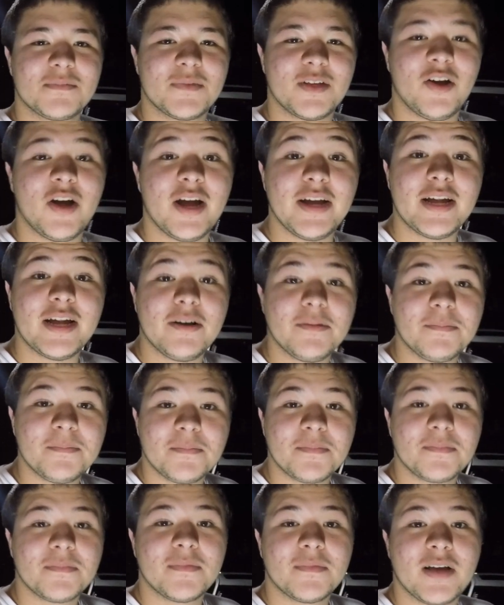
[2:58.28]
All right, now
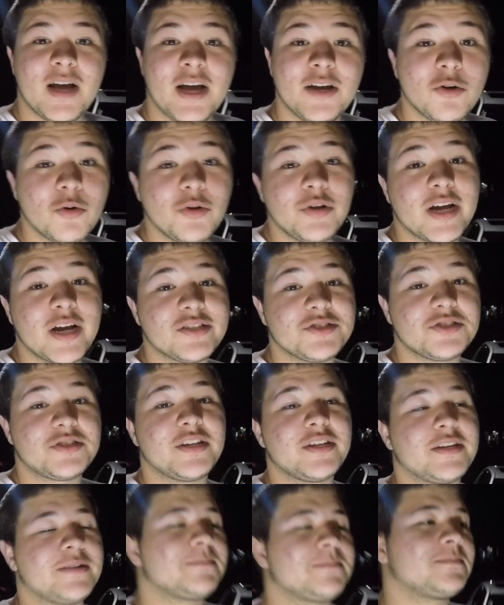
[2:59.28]
I know what you guys are
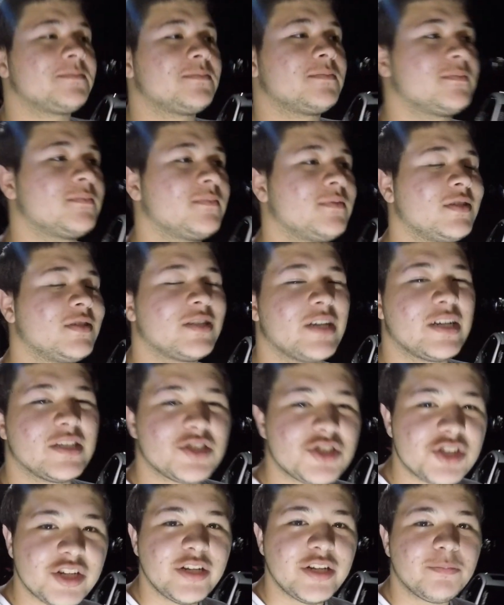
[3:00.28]
thinking. This guy's cheap.